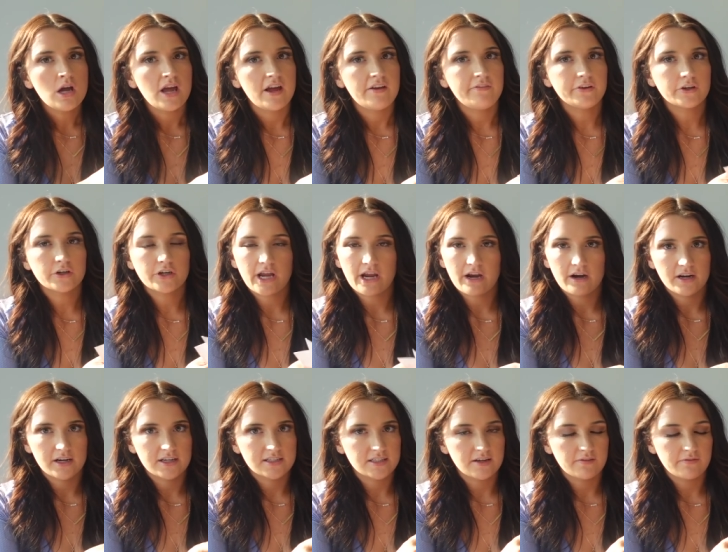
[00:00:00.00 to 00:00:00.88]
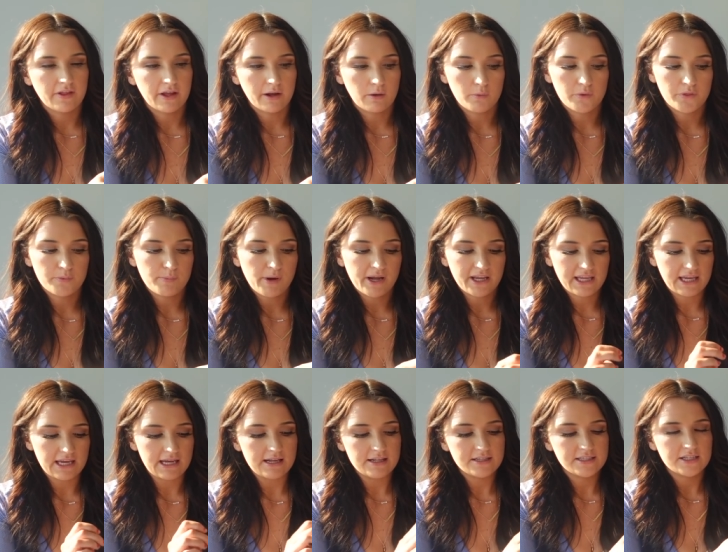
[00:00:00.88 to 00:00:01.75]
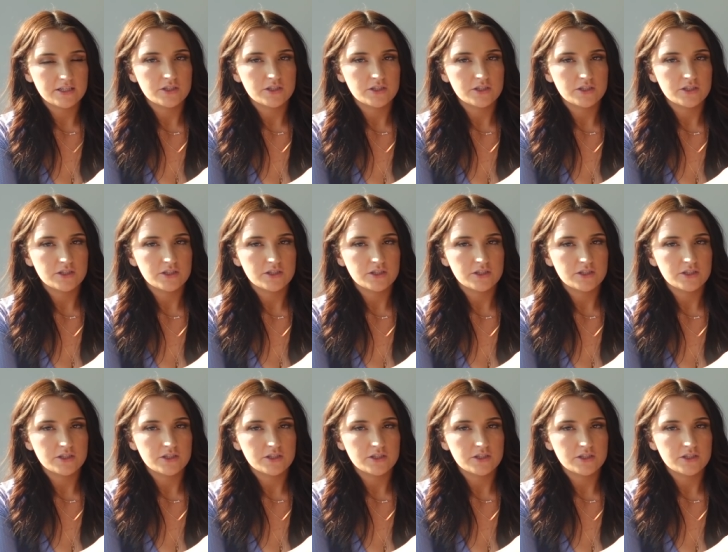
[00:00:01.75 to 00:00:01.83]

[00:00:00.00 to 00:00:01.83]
if you're carrying stuff like with my kids.